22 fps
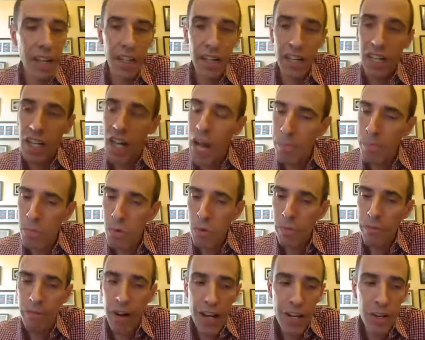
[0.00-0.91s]
a
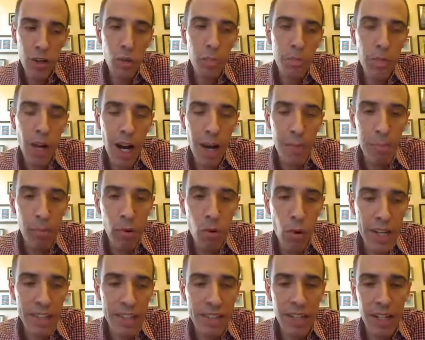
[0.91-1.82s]
couple final
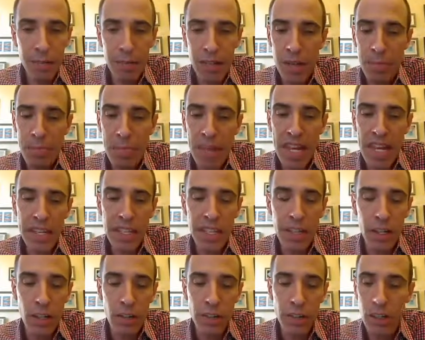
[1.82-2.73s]
points that I'm going to make
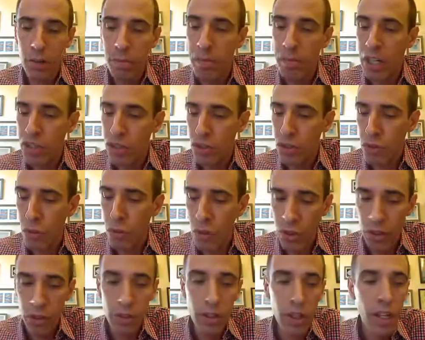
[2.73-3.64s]
here that are much
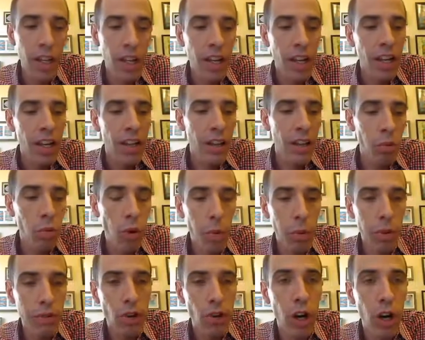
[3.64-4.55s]
shorter than
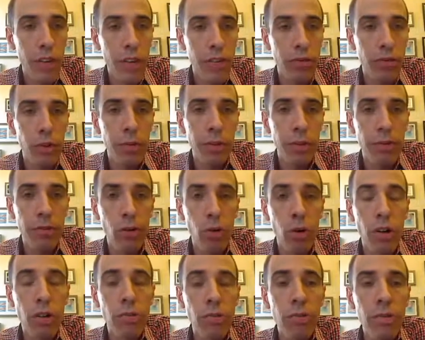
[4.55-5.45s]
what we've gone through
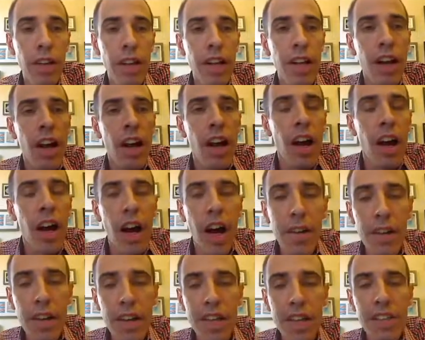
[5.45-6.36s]
before.
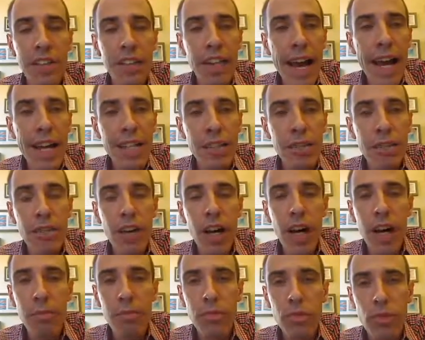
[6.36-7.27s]
And the last
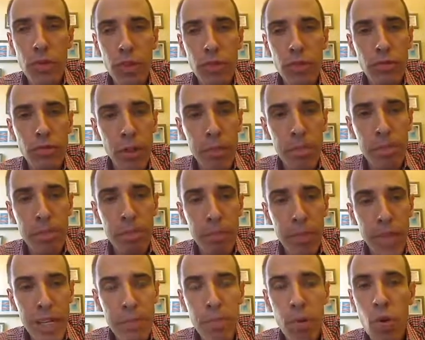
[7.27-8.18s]
sort of real
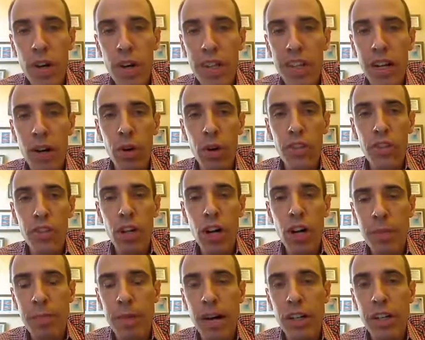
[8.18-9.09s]
big point that I want to
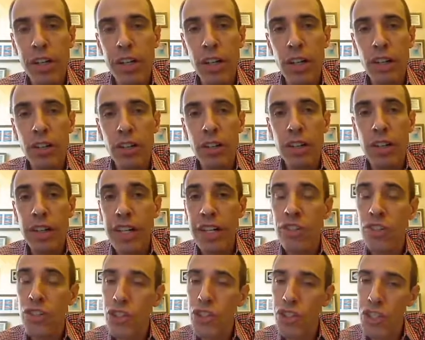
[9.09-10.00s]
talk about here
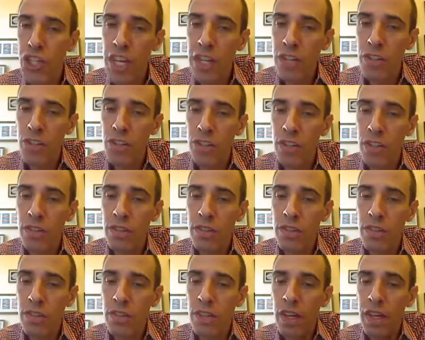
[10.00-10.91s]
is
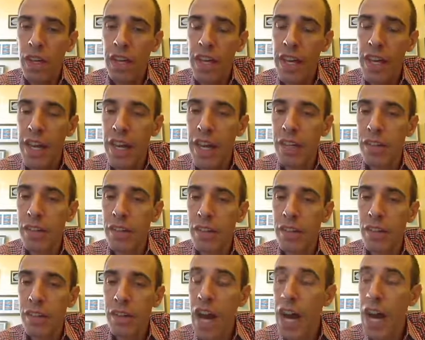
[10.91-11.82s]
changes
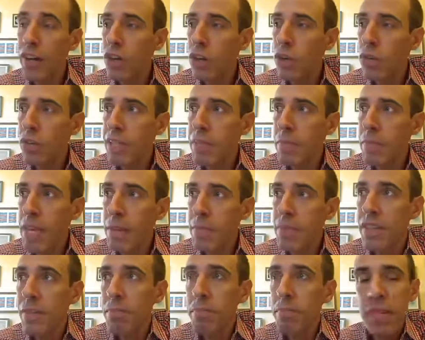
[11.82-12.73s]
in not only
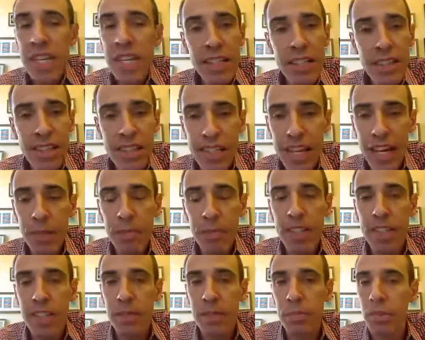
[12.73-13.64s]
maybe the mean
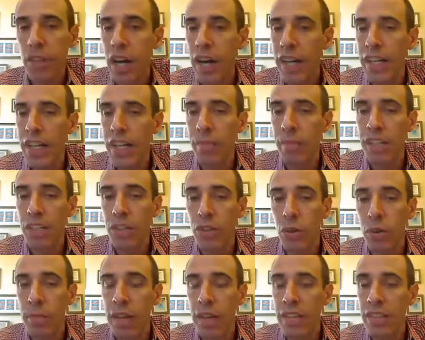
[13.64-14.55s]
sediment supply coming
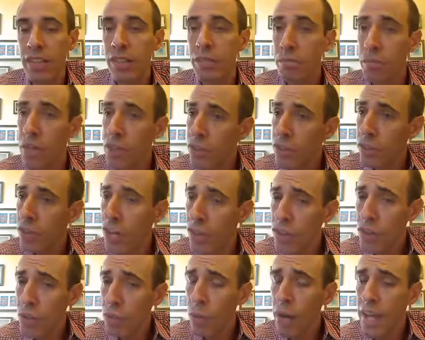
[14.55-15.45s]
into a basin, but there are
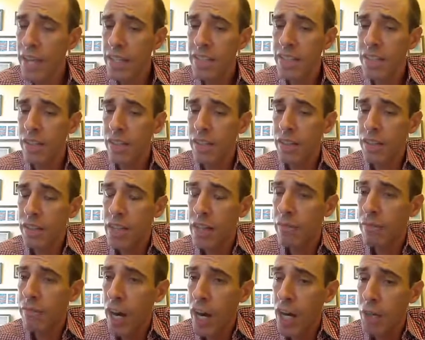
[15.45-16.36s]
other ways that the
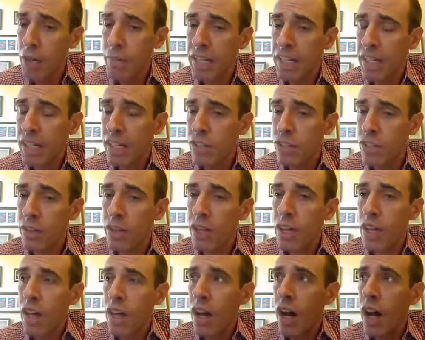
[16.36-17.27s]
environment can
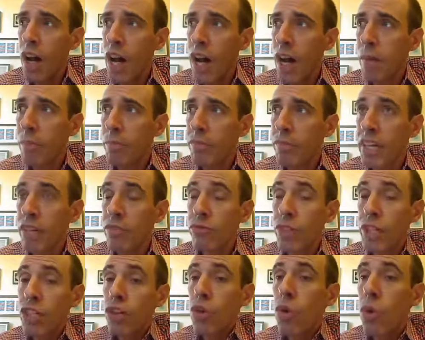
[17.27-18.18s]

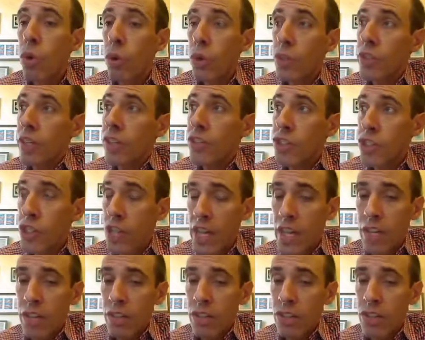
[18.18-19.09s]
record a
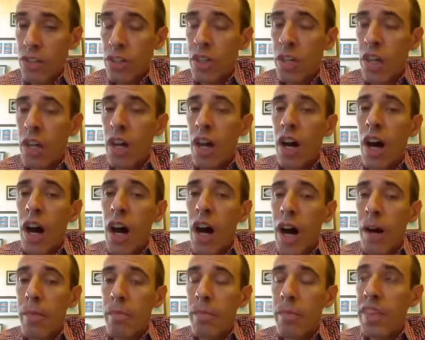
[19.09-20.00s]
change
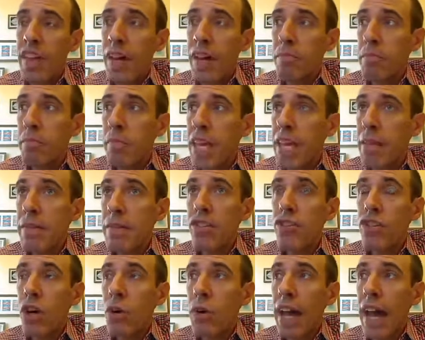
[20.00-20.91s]
that maybe
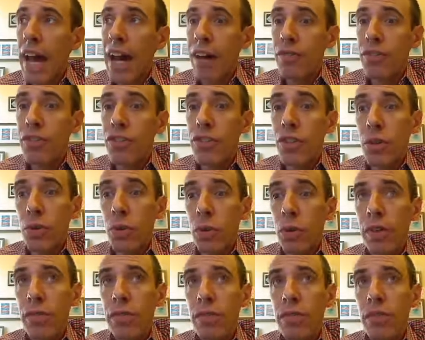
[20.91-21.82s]
don't have to do
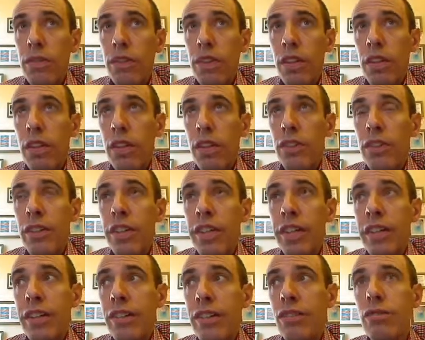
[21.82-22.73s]
with
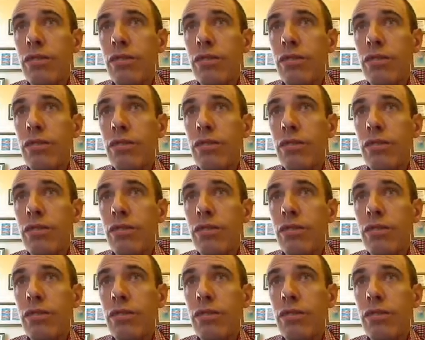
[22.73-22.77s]
the